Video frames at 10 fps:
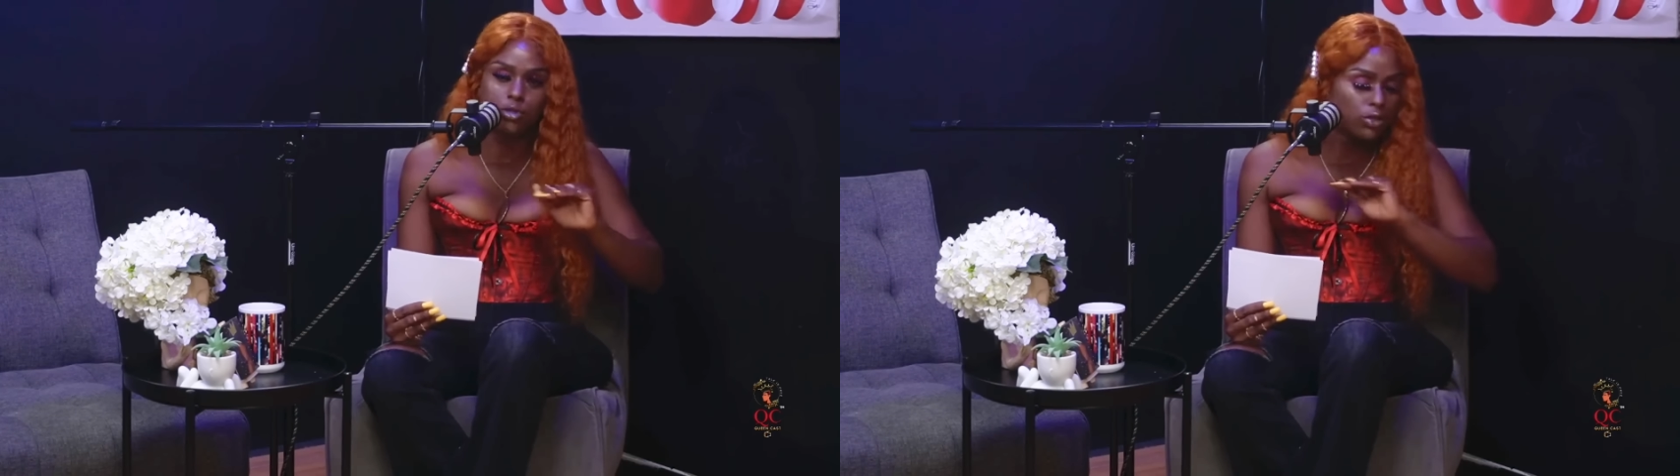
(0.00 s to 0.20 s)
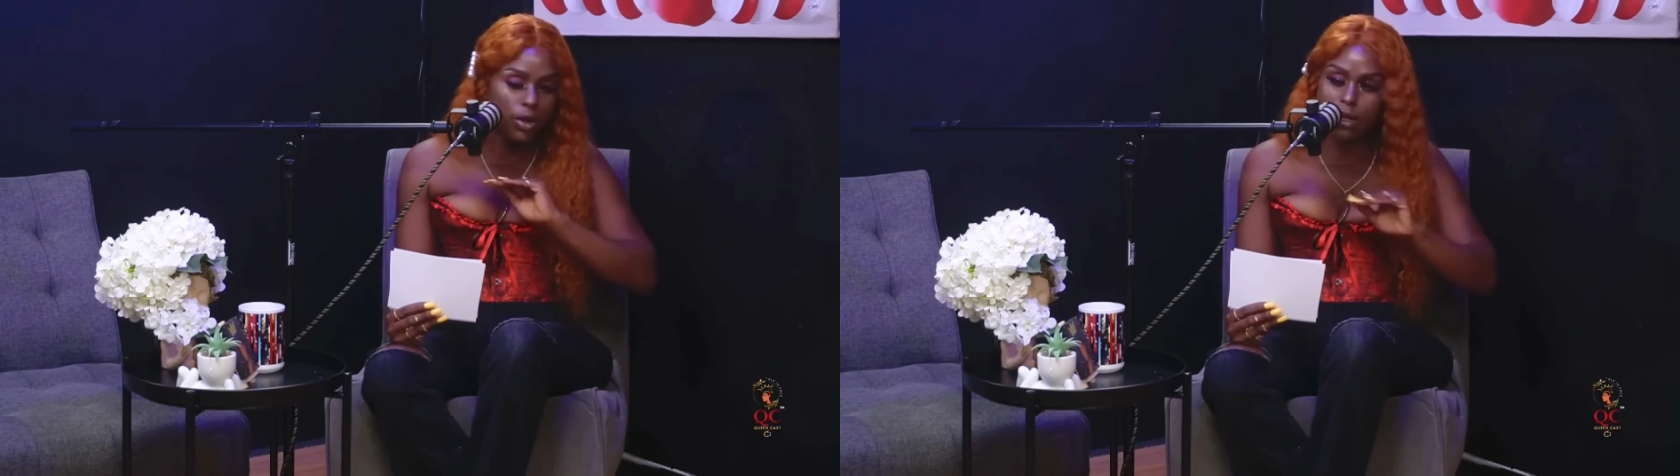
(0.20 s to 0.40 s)

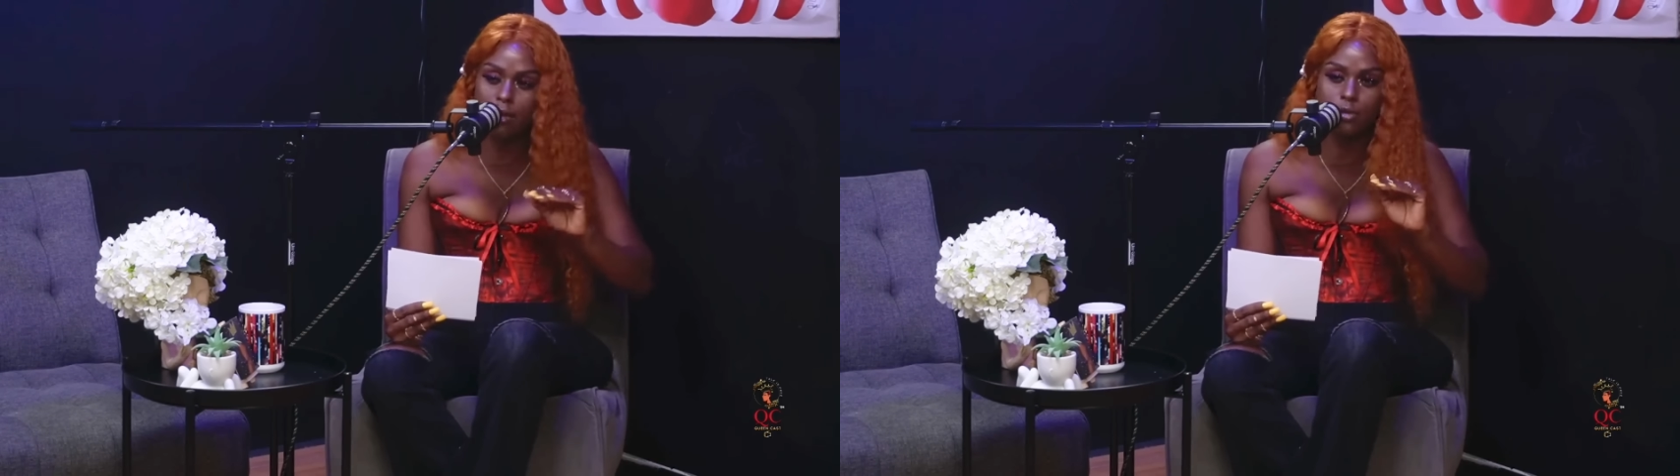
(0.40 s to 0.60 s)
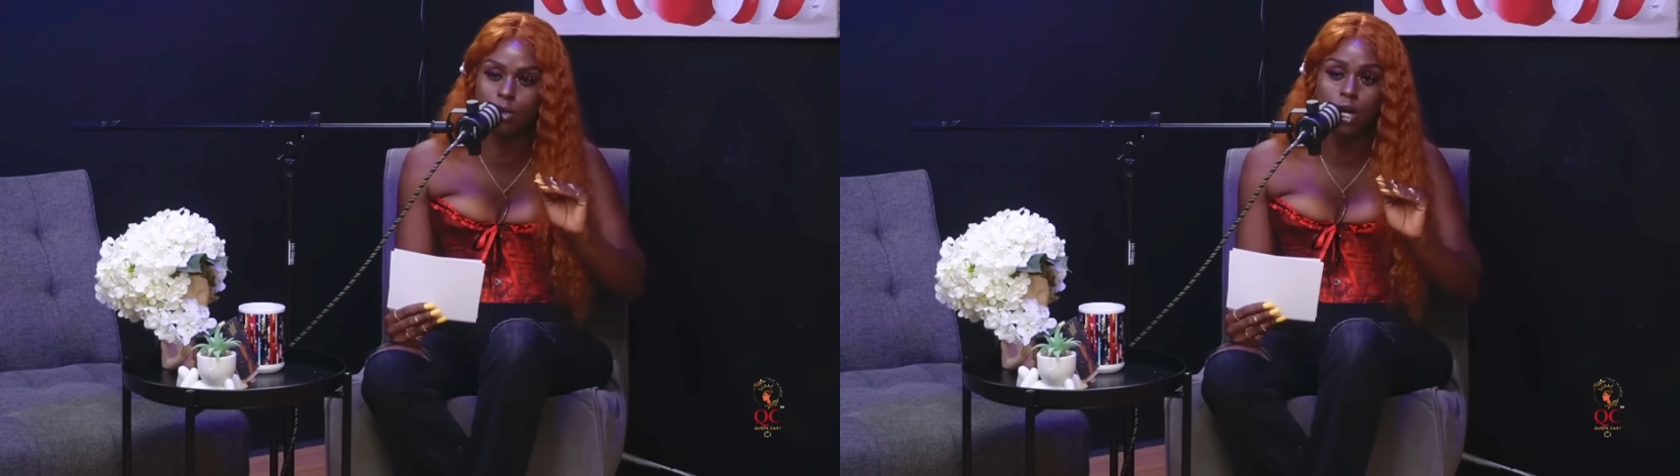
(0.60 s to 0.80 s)
No
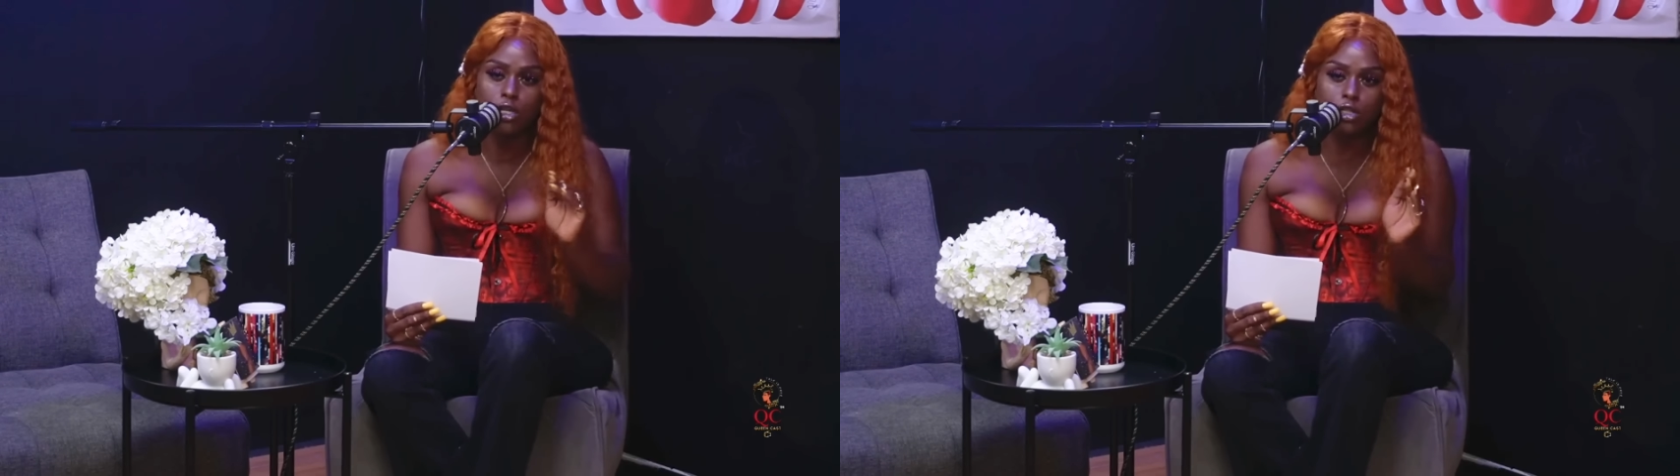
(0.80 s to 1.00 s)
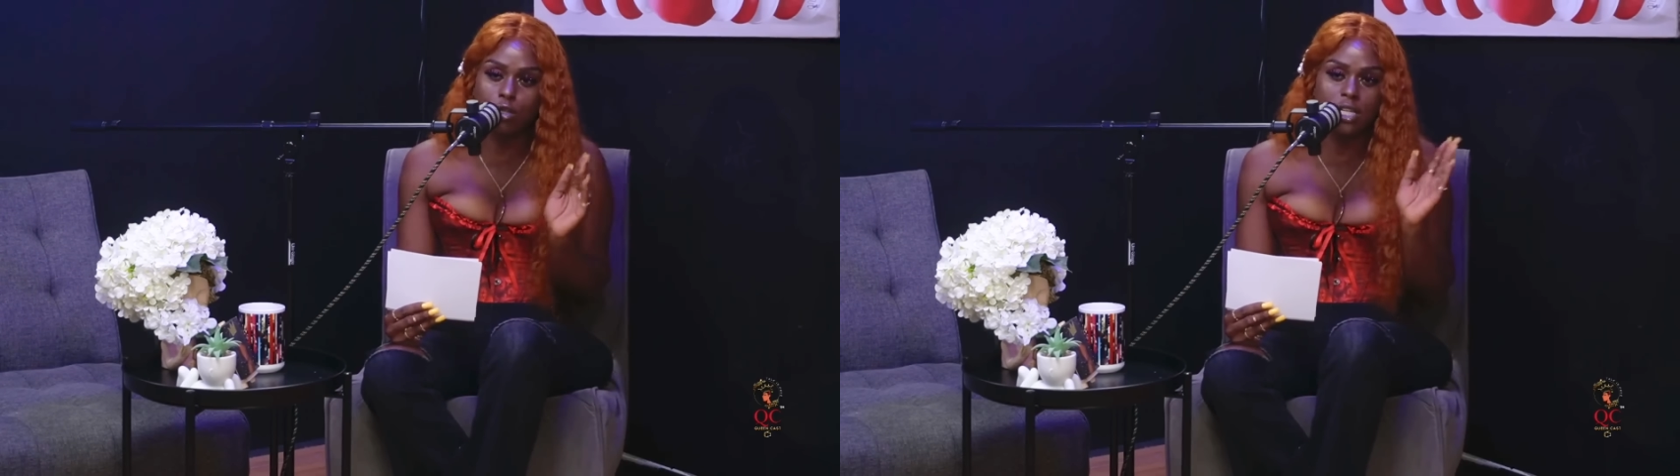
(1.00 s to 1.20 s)
level.
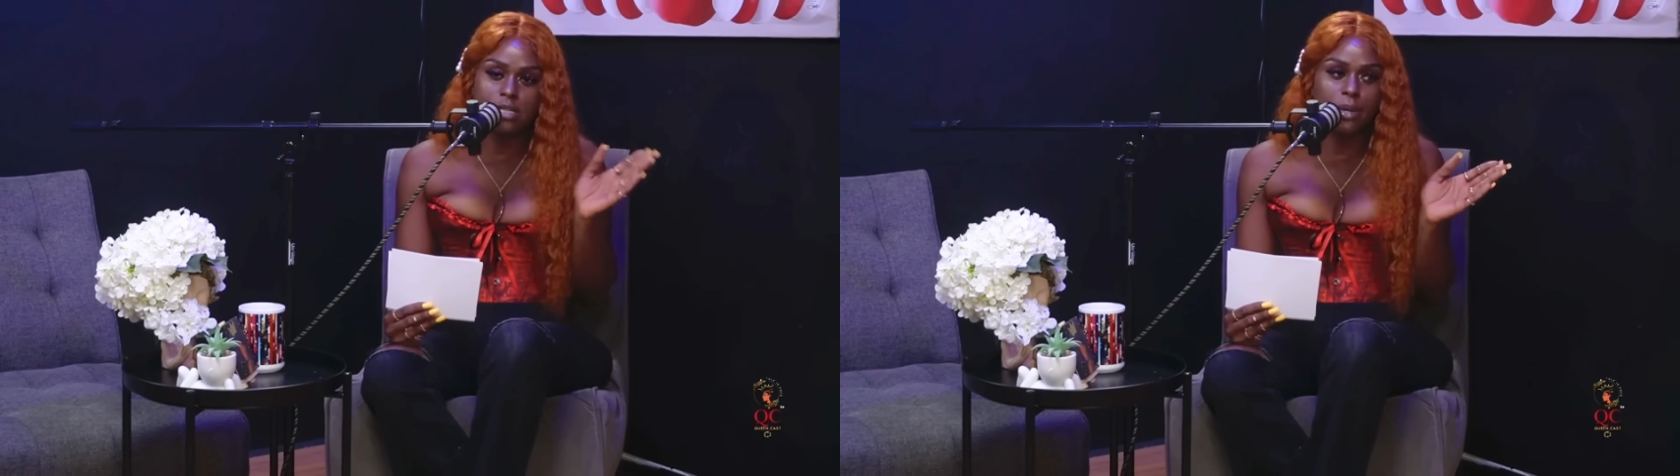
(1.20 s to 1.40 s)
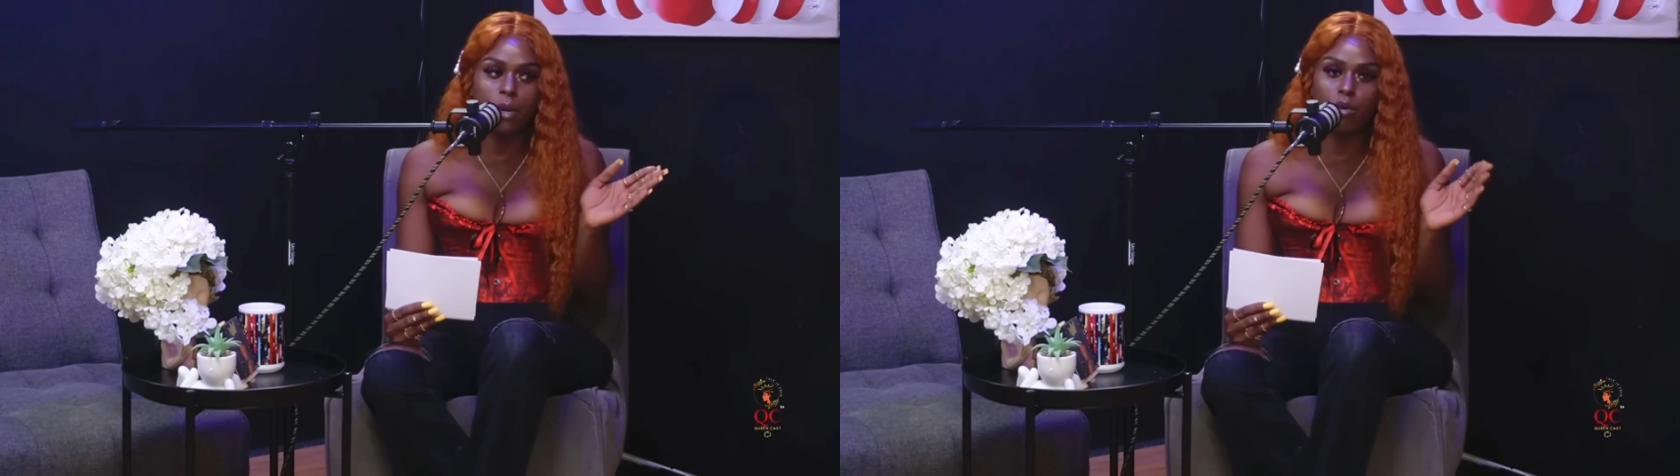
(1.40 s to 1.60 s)
So
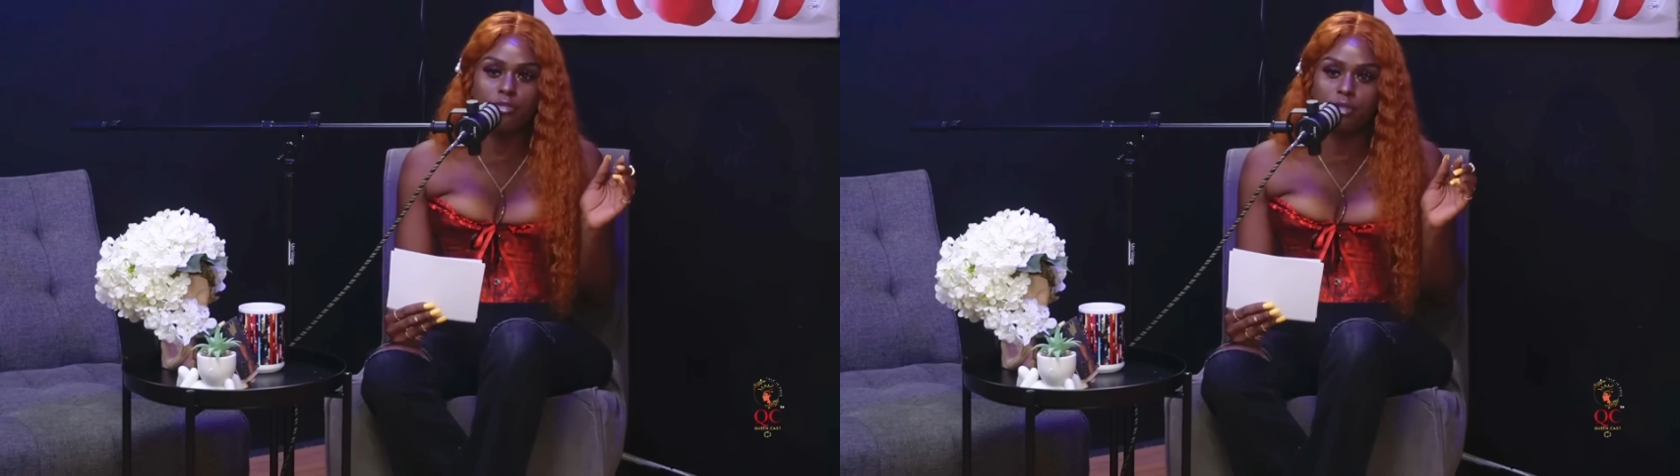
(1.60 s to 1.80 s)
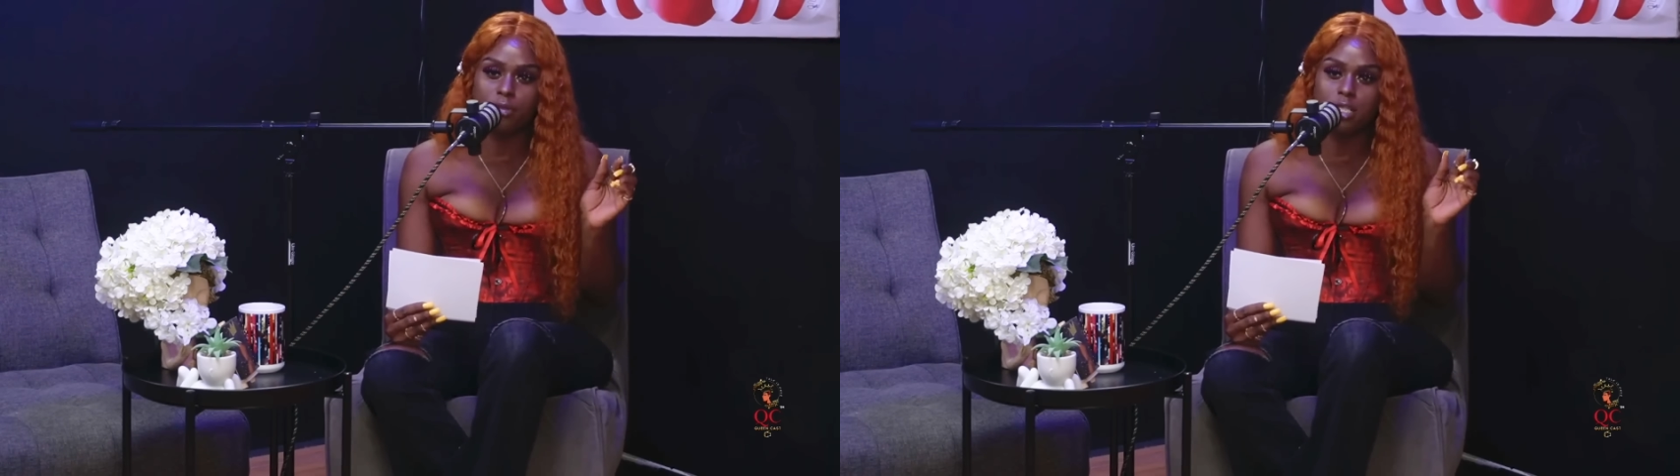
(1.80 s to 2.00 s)
this man
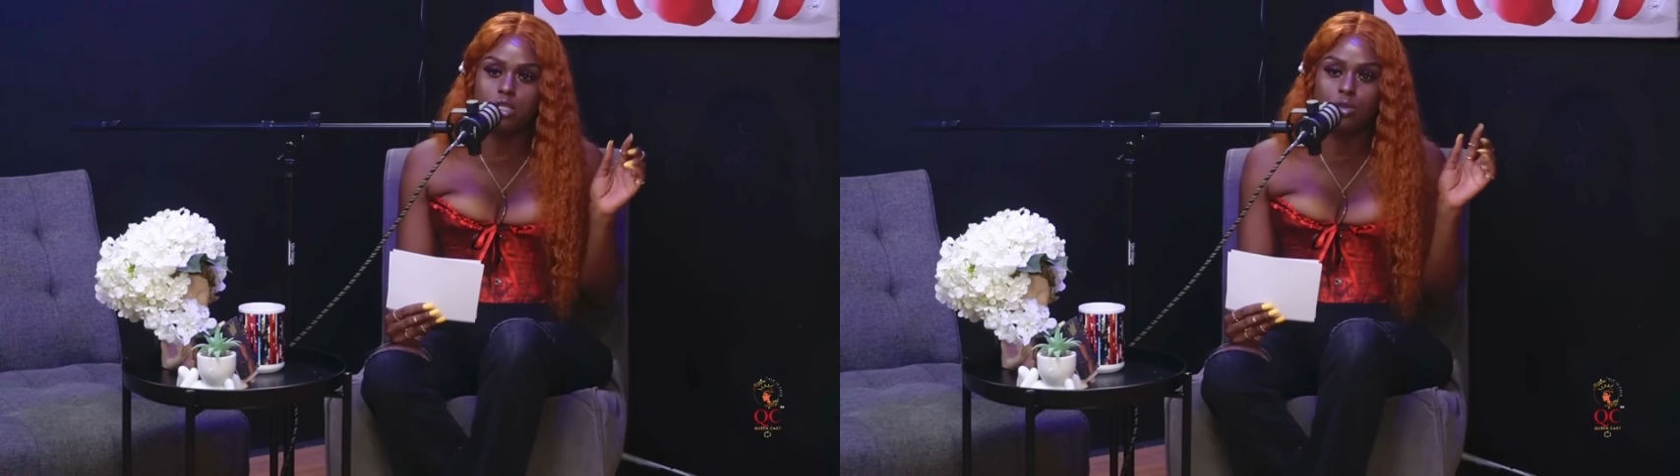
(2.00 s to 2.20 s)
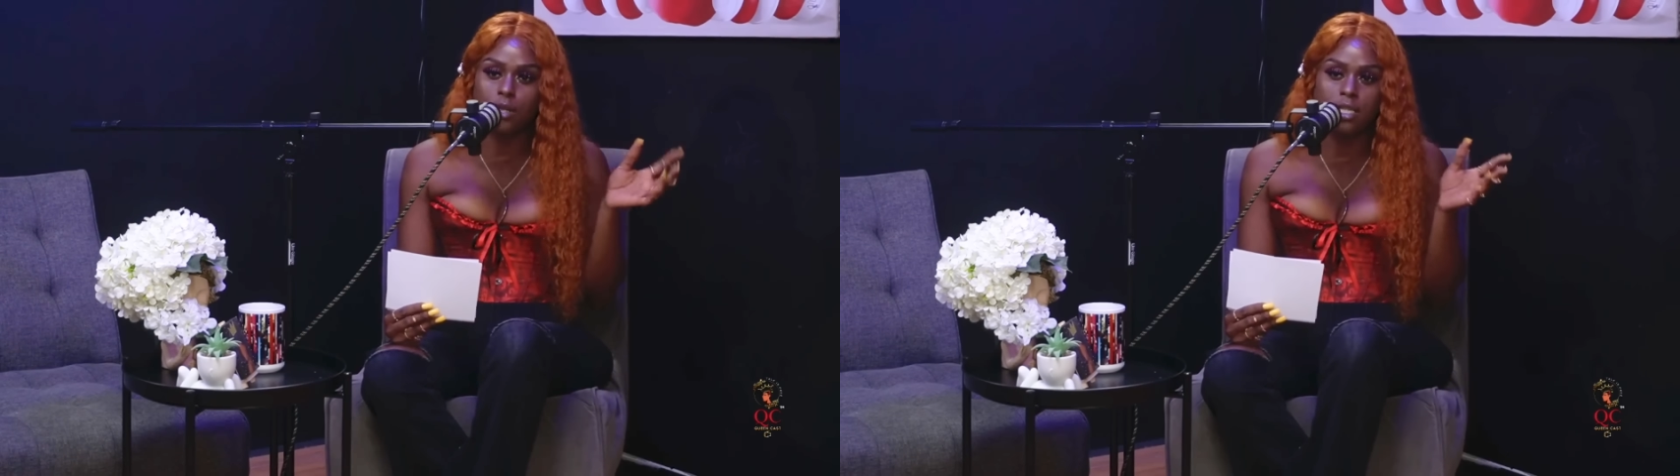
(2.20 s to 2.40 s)
went from this
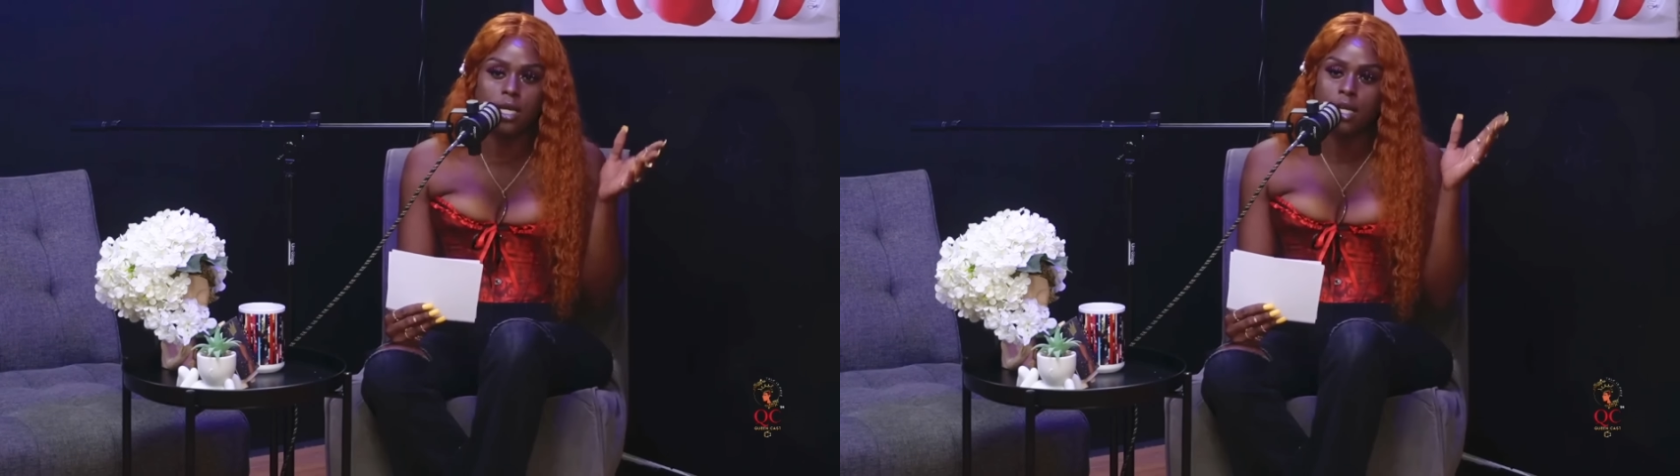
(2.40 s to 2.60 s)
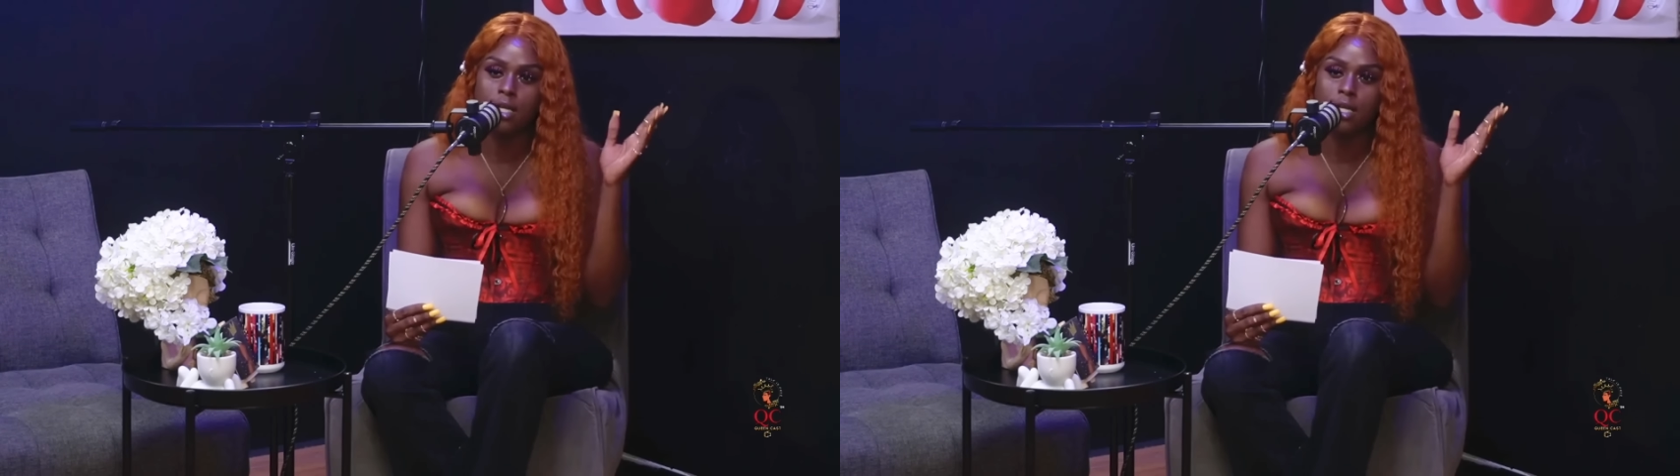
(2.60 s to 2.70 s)
sweet,